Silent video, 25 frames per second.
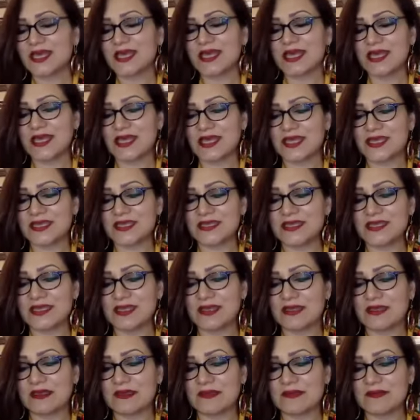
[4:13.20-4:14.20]
and
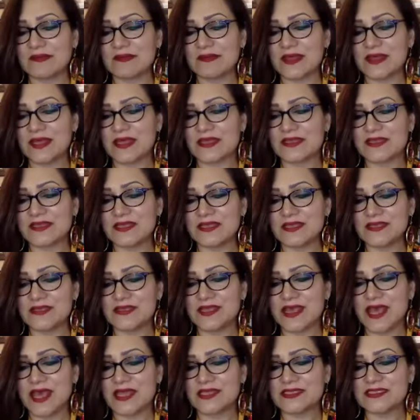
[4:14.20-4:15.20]
I think
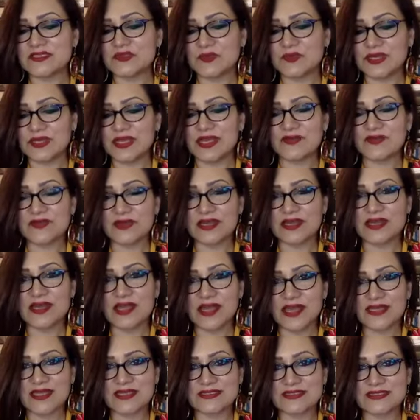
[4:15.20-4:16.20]
that's when I
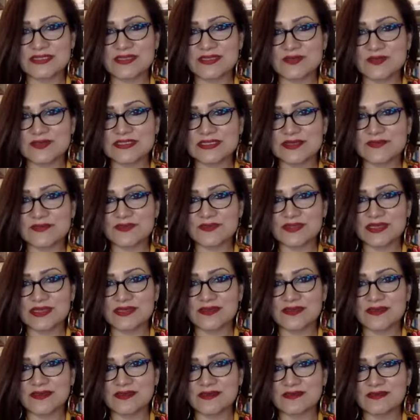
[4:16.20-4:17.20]
realized that there was
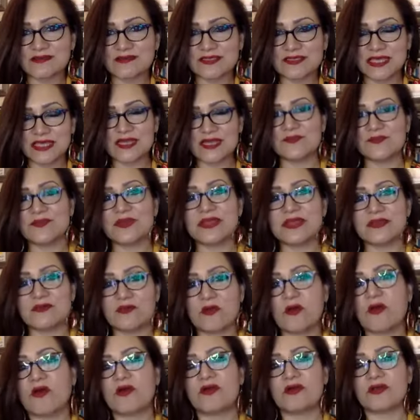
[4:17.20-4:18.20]
something terribly
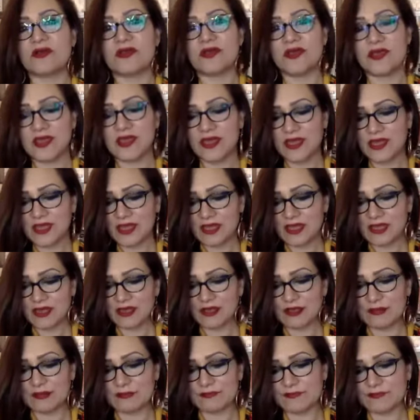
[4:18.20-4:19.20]
wrong.
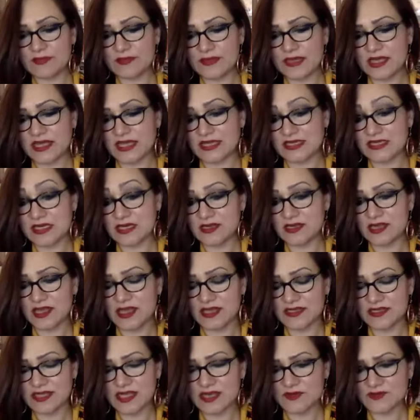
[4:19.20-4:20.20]

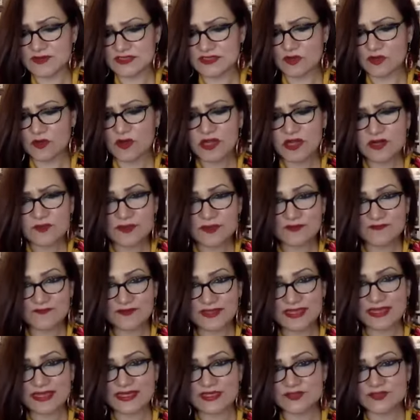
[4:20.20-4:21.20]
And that was a horrible
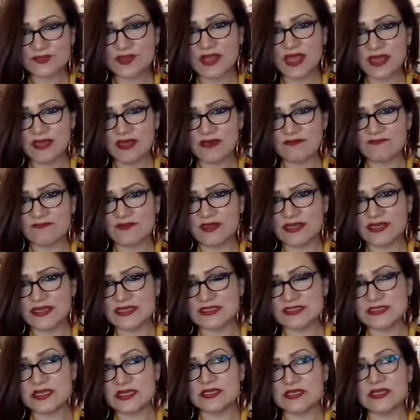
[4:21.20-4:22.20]
feeling to have. And
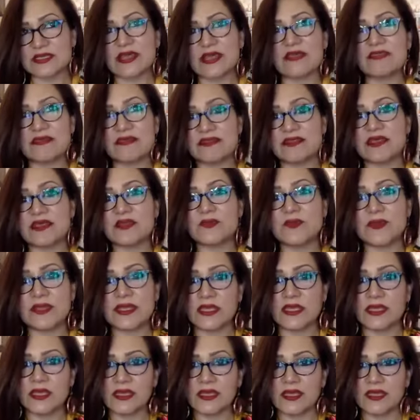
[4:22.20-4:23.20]
it's nothing
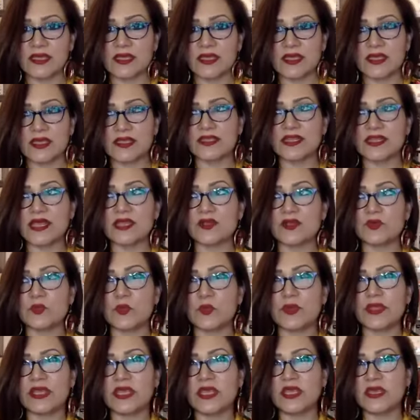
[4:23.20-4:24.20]
that
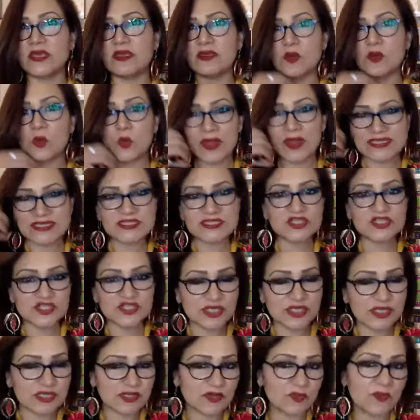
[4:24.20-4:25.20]
we
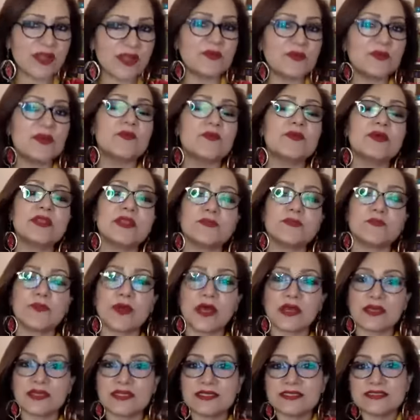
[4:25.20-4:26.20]
questioned when we were in
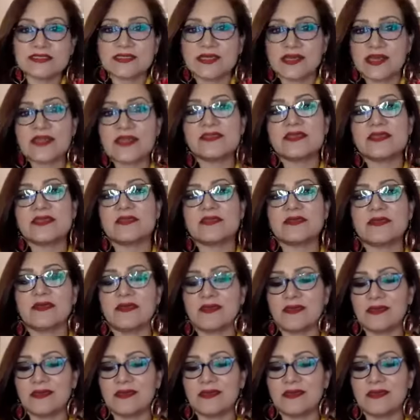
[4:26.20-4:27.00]
Pakistan. I think